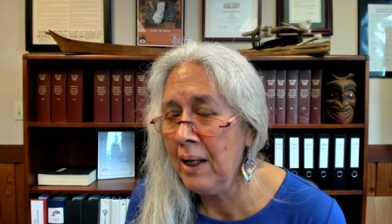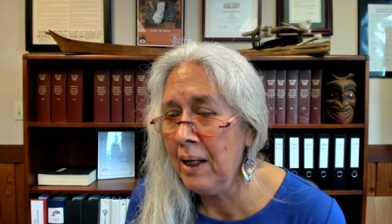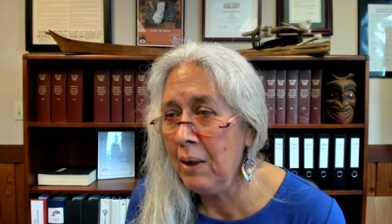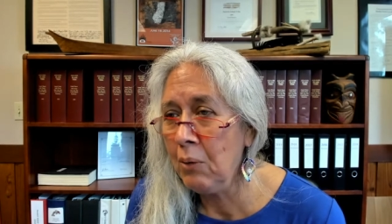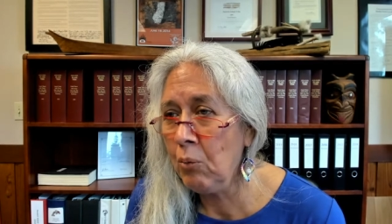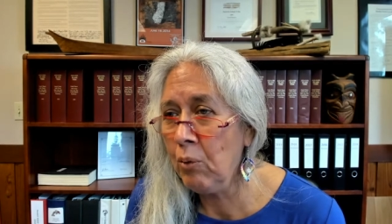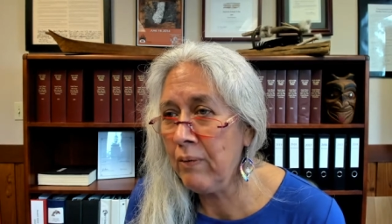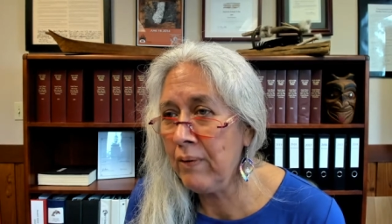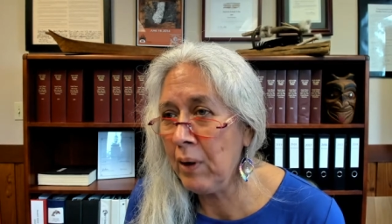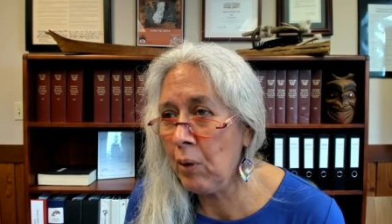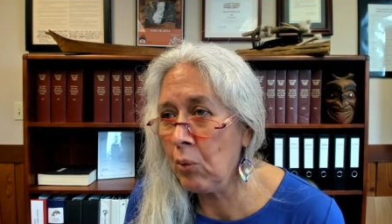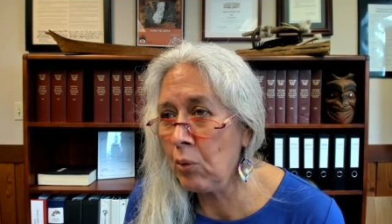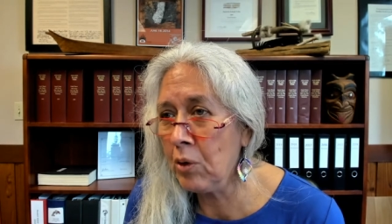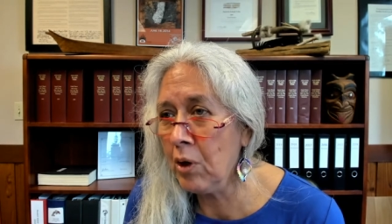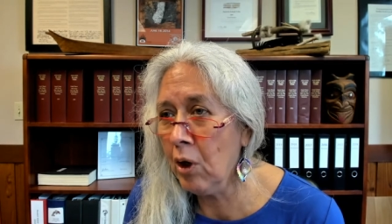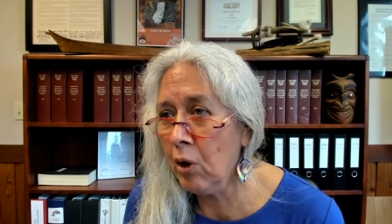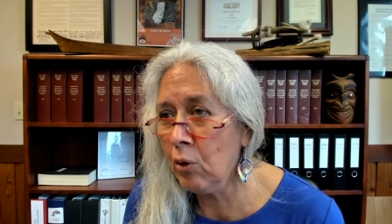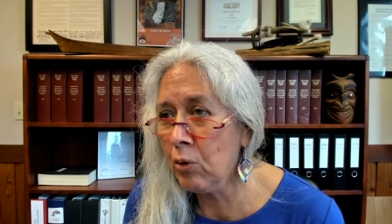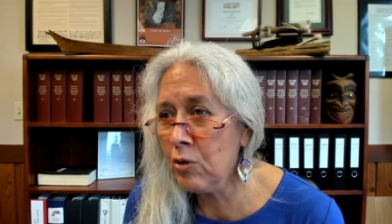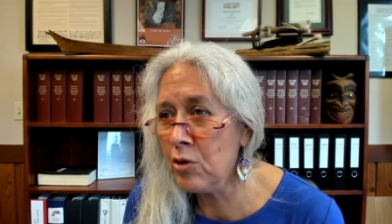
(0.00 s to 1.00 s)
without
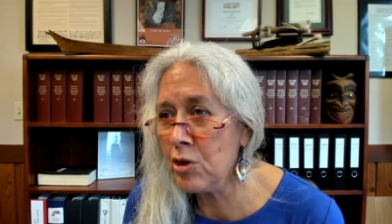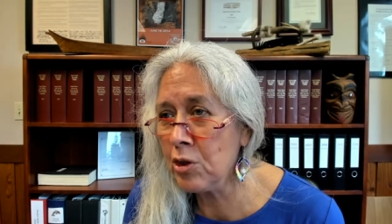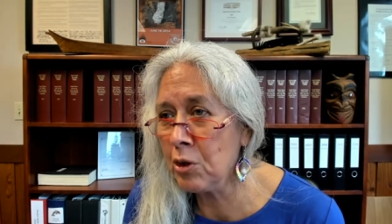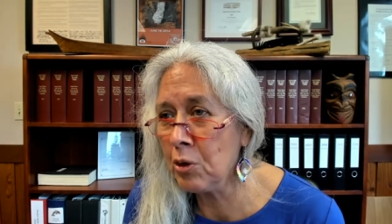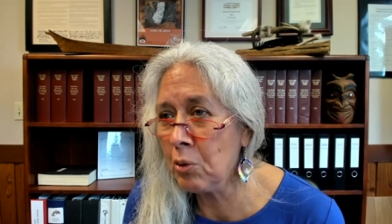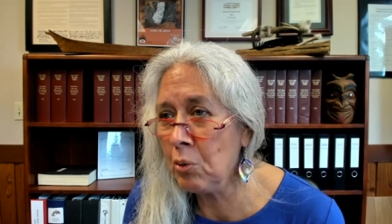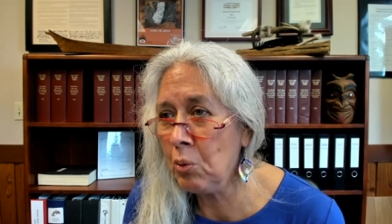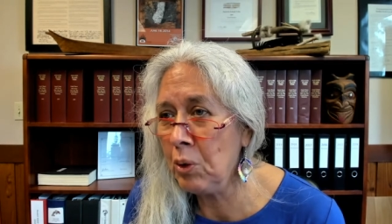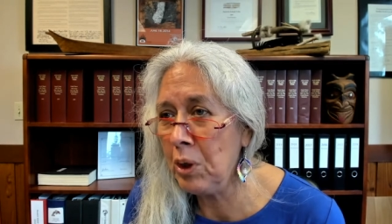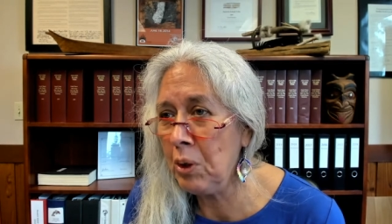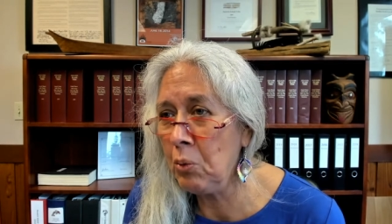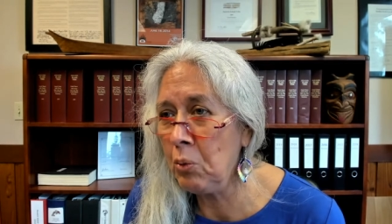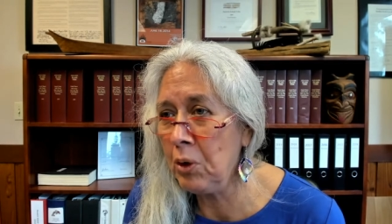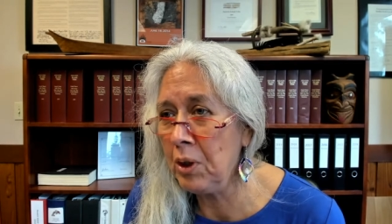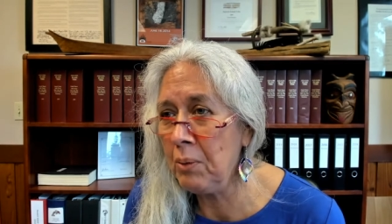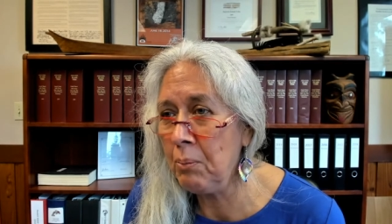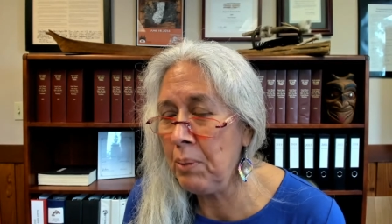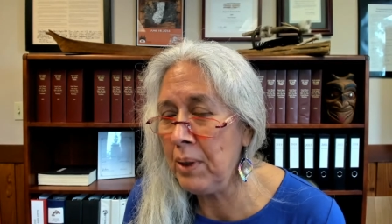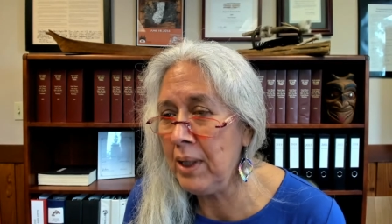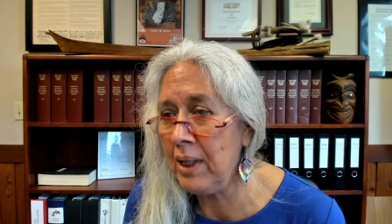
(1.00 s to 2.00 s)
culture, we
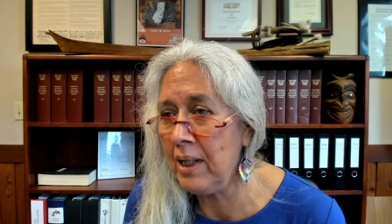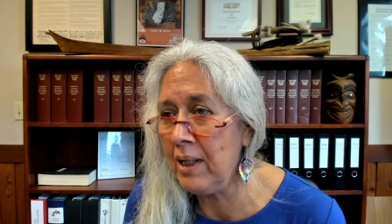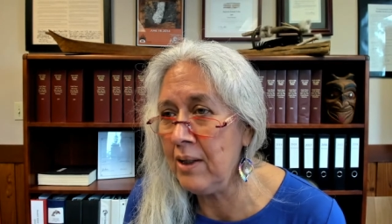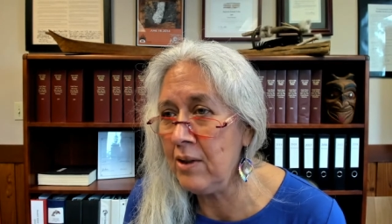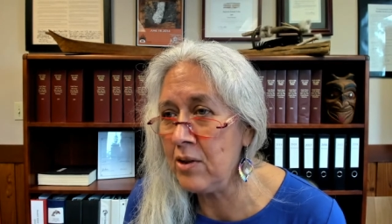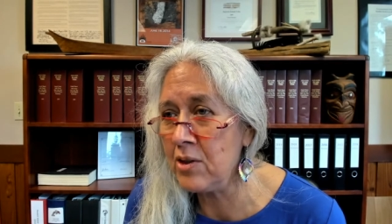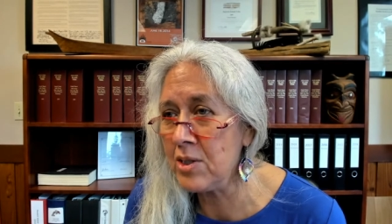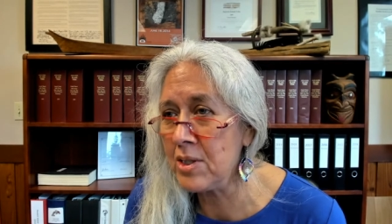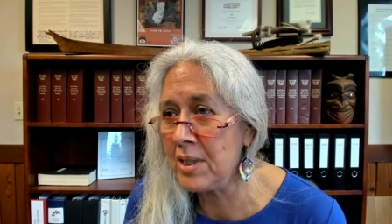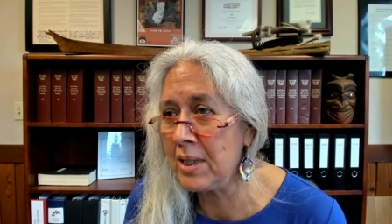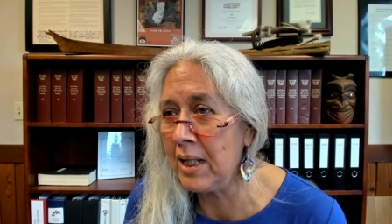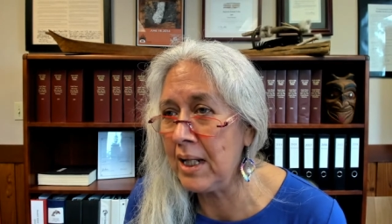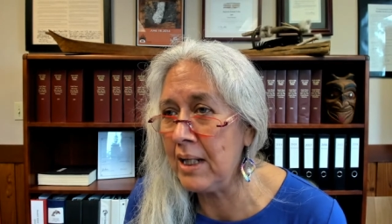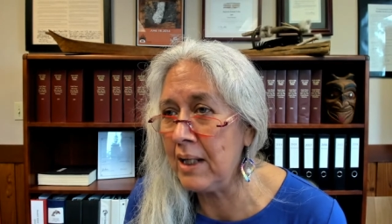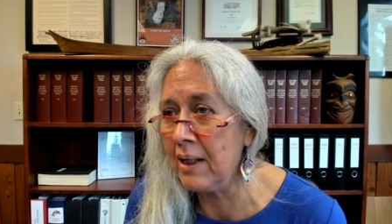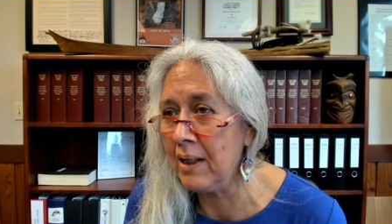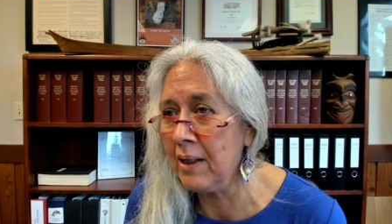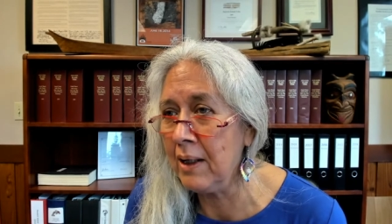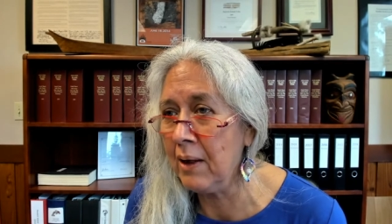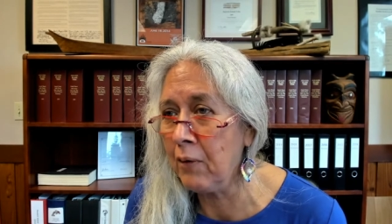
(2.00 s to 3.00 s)
would be just like
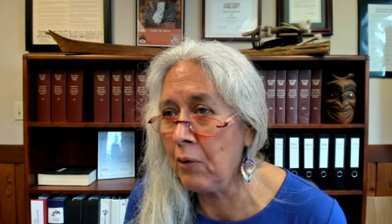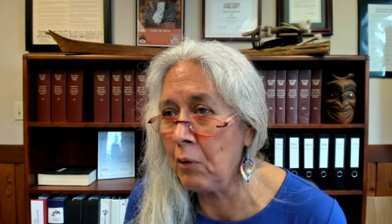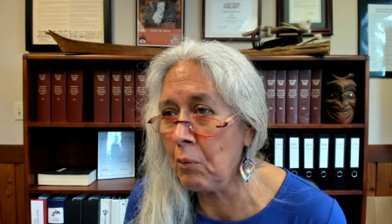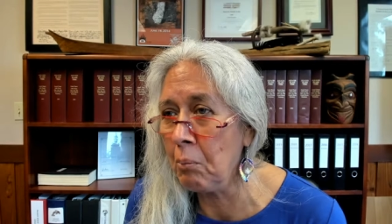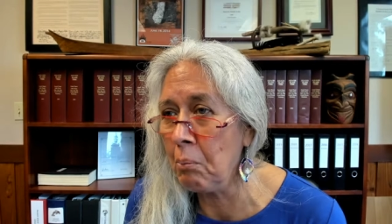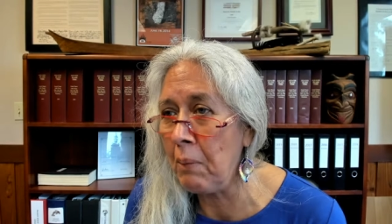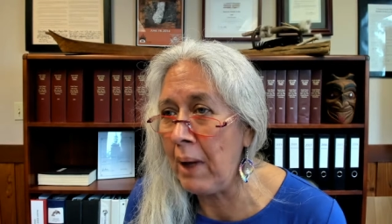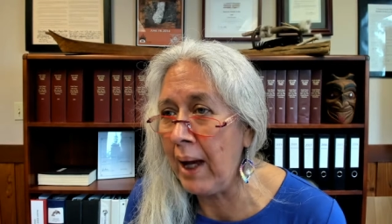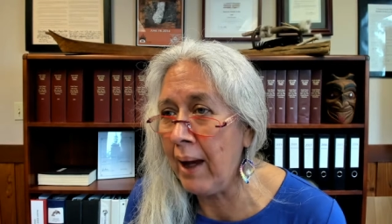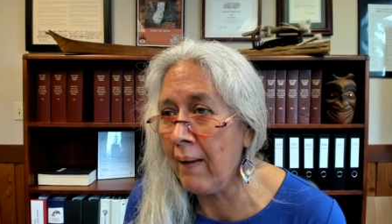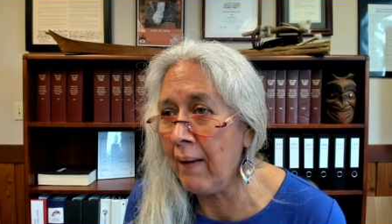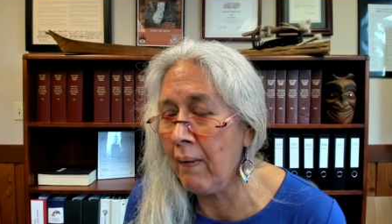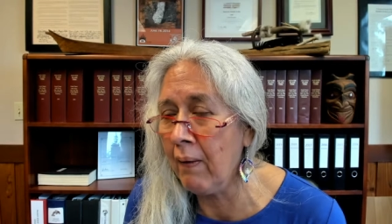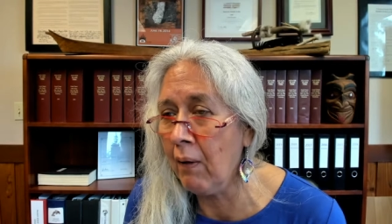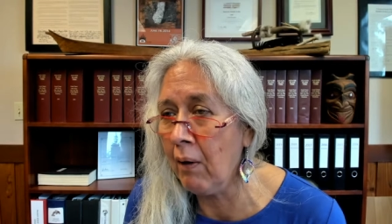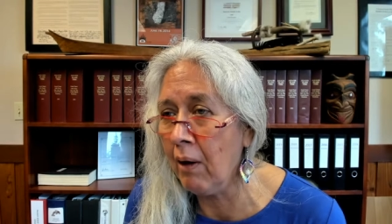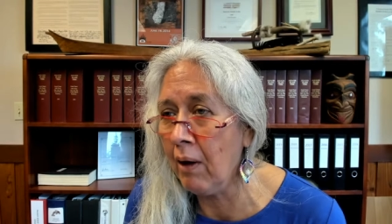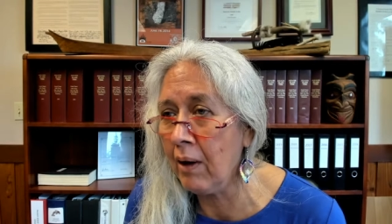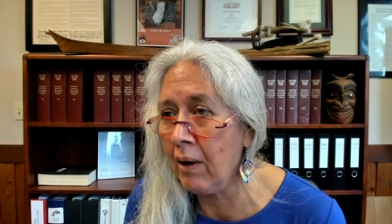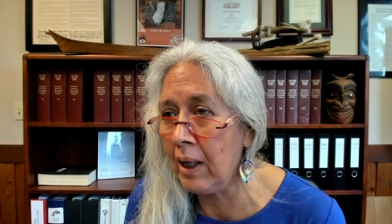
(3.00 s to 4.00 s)
another
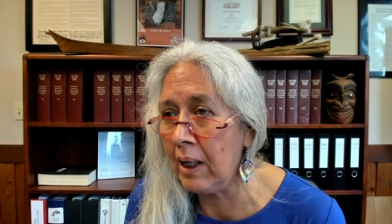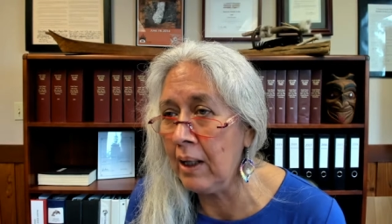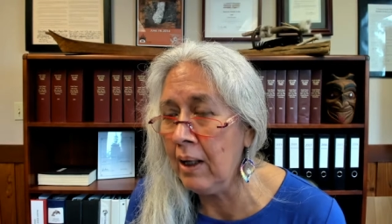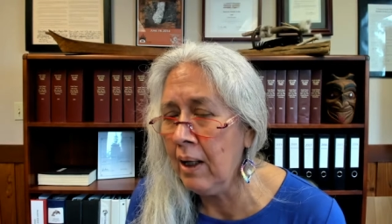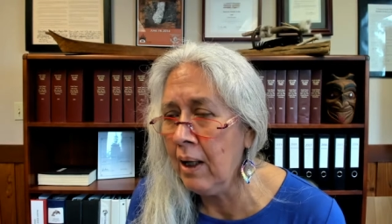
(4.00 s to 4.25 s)
Matlock. And